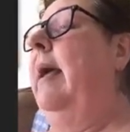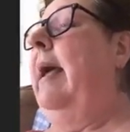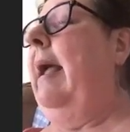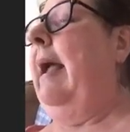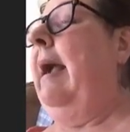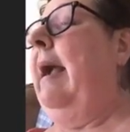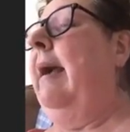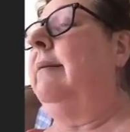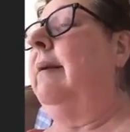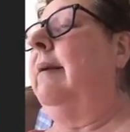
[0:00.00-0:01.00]
and
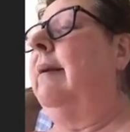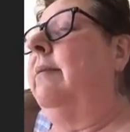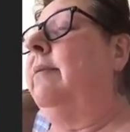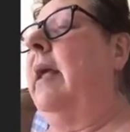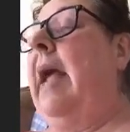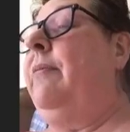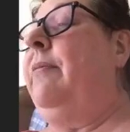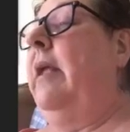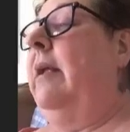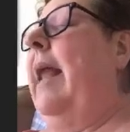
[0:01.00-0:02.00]
and it